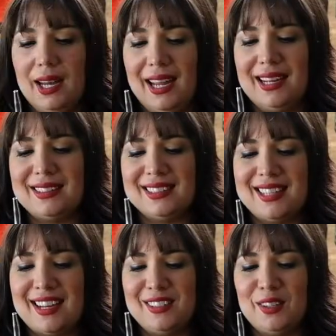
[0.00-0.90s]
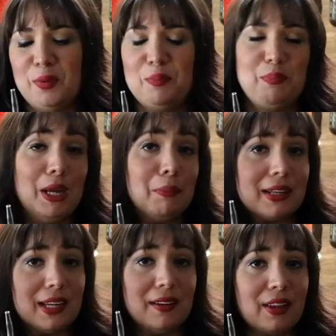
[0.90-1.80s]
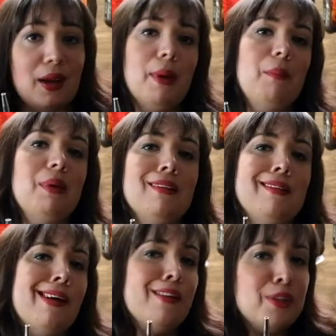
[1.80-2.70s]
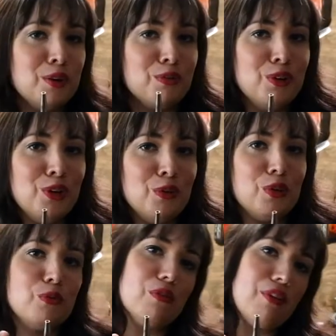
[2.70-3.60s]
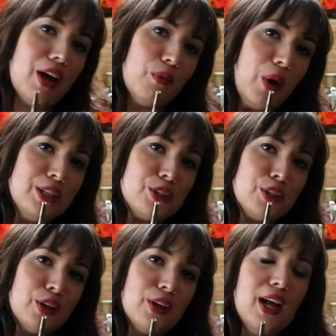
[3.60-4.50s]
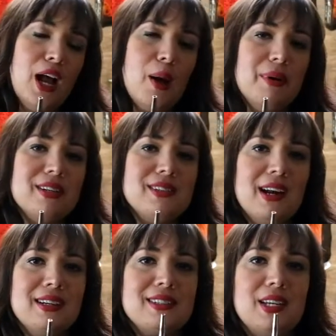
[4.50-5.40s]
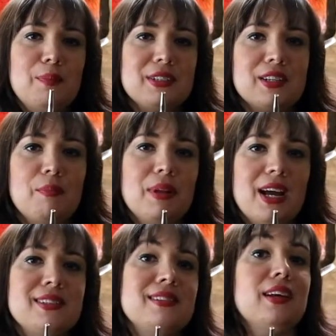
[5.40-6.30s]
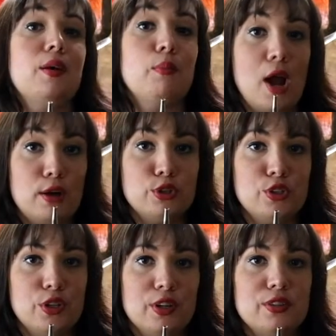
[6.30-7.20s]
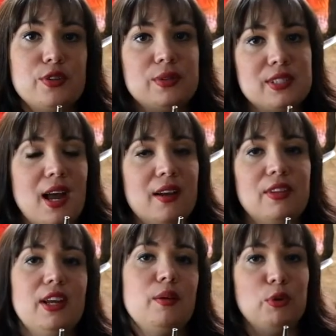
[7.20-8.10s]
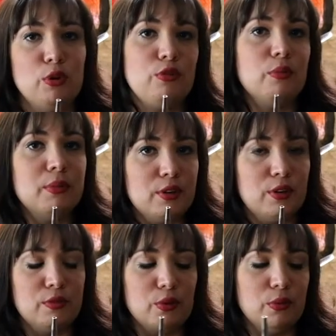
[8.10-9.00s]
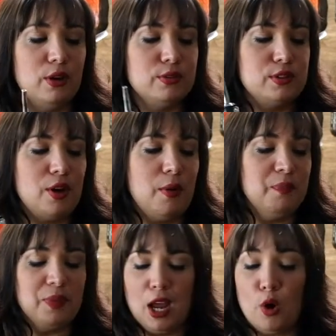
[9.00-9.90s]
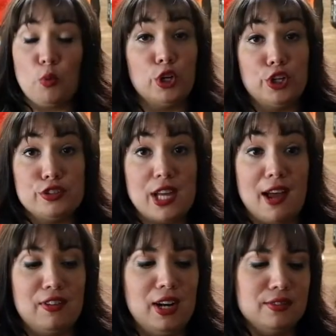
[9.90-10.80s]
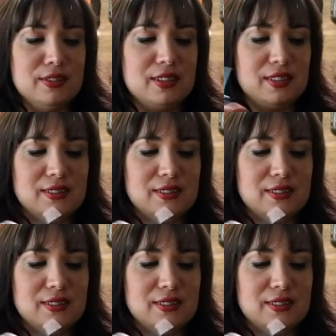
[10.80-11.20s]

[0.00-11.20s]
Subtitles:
It's said to be believed that it might be a little healthier for you than refined white sugar, but it's not as deep as complex as like a brown sugar. So it's kind of like a beautiful middle of the road. So we're gonna use 1/2 ounce.